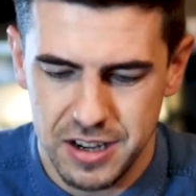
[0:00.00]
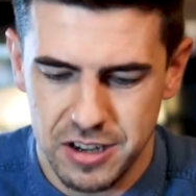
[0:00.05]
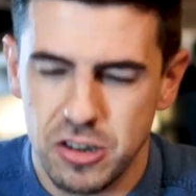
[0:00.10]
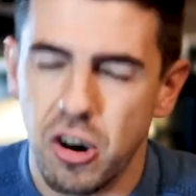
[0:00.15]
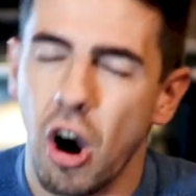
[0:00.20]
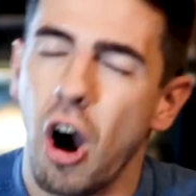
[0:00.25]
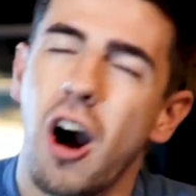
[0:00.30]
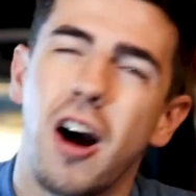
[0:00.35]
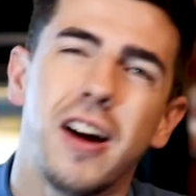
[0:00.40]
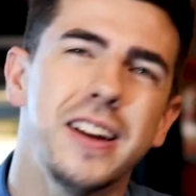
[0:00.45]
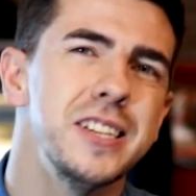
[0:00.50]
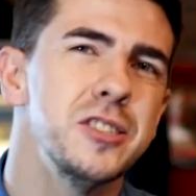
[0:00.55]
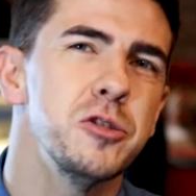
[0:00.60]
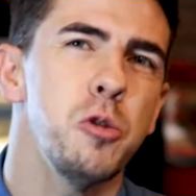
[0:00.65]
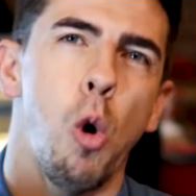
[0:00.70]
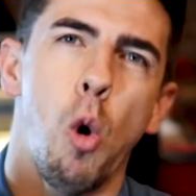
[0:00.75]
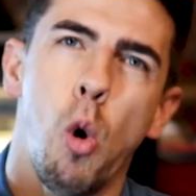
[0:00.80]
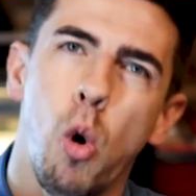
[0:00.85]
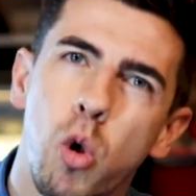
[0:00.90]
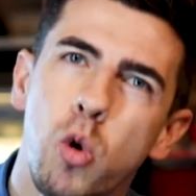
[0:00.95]
God is
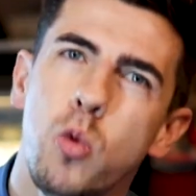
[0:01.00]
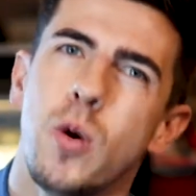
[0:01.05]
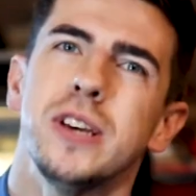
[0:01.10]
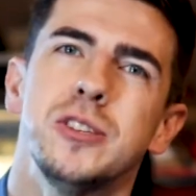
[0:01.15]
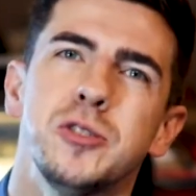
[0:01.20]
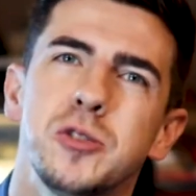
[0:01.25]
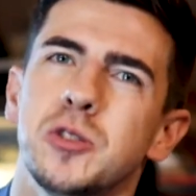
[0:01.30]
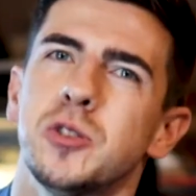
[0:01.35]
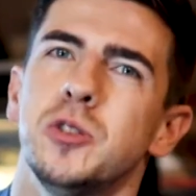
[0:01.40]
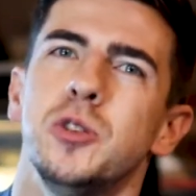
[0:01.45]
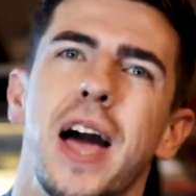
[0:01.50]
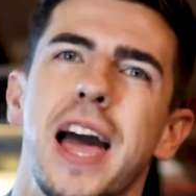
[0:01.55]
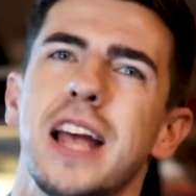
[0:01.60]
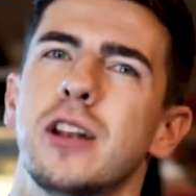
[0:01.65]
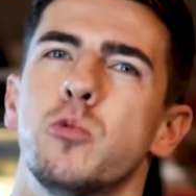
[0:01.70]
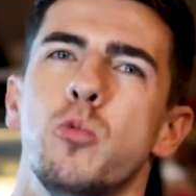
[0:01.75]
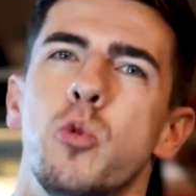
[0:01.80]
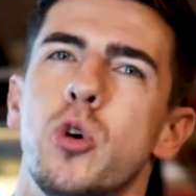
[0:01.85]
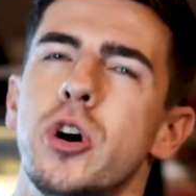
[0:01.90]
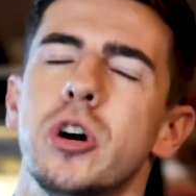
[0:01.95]
always still
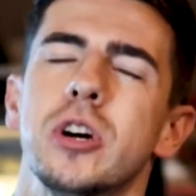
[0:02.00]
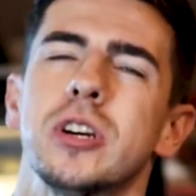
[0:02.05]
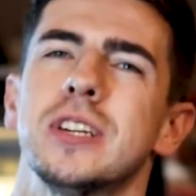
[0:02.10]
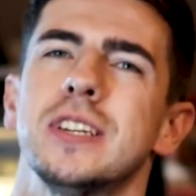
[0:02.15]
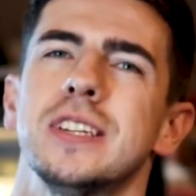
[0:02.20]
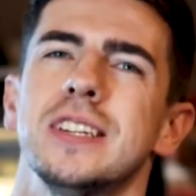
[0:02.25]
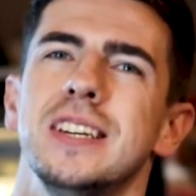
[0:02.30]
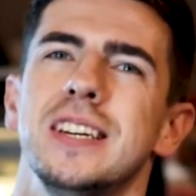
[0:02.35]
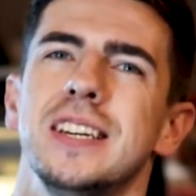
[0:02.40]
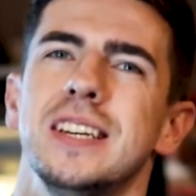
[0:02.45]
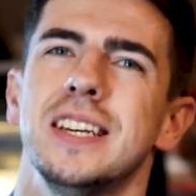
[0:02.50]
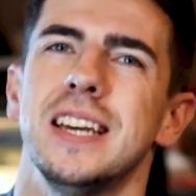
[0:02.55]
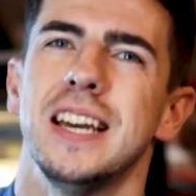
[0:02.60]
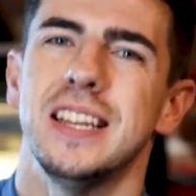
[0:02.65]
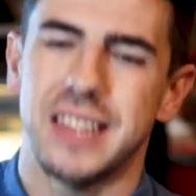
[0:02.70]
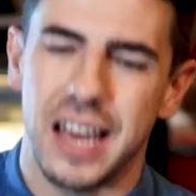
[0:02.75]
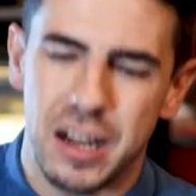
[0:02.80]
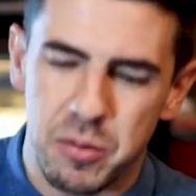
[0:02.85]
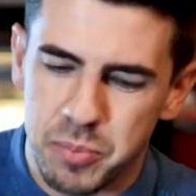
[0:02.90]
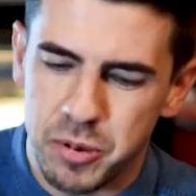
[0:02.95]
at work
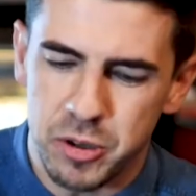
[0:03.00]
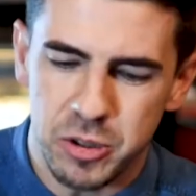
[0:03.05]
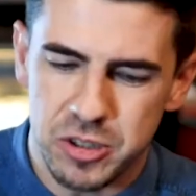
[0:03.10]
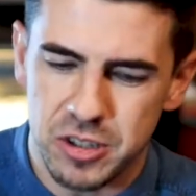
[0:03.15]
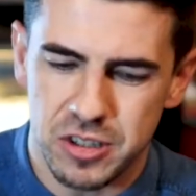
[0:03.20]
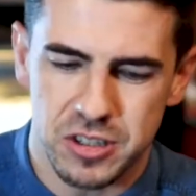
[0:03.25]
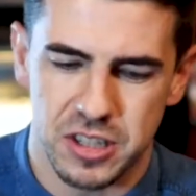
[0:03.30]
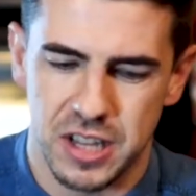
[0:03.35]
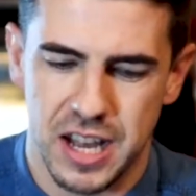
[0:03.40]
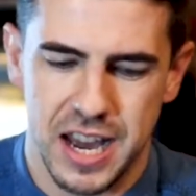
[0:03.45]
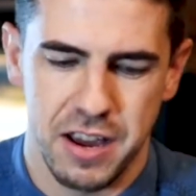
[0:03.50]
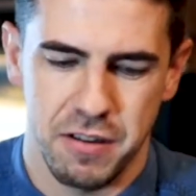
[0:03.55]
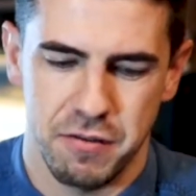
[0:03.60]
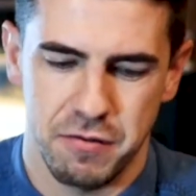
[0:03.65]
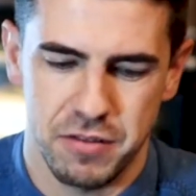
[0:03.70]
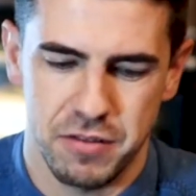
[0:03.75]
in that person's life.